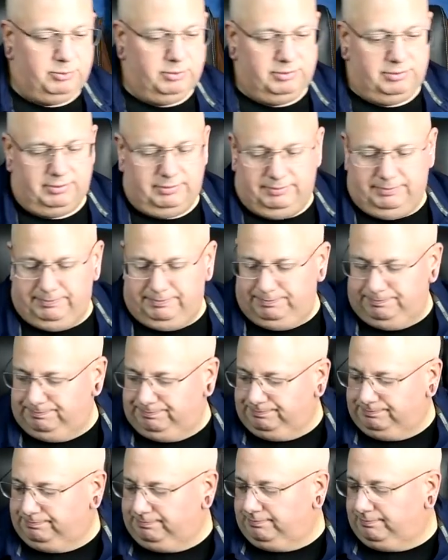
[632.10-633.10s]
with them.
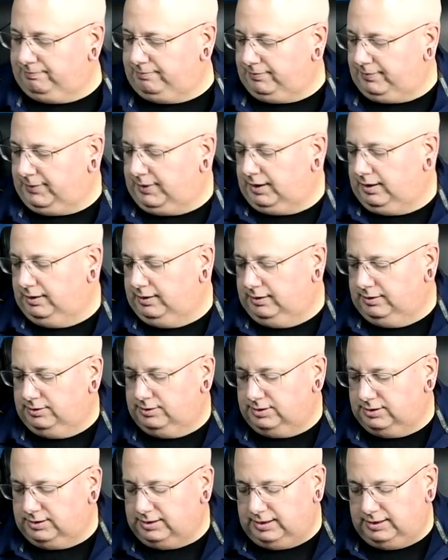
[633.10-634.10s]
Just